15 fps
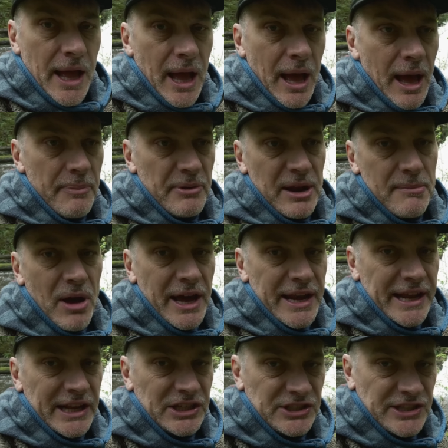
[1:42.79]
But I might
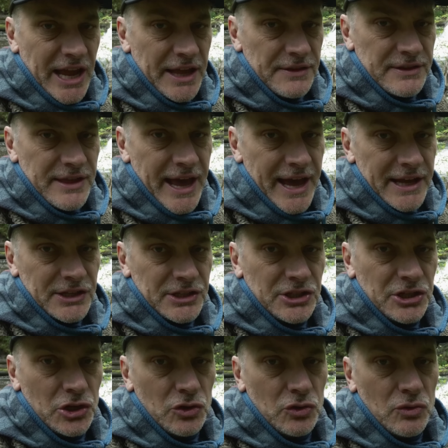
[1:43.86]
extend that
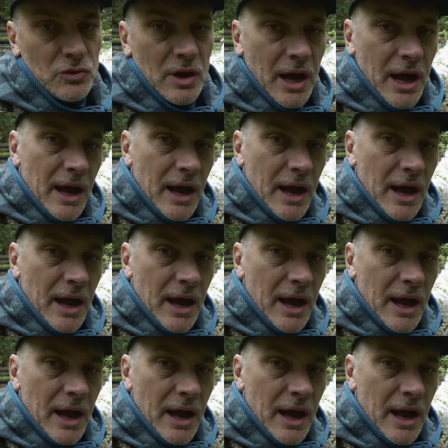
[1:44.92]
to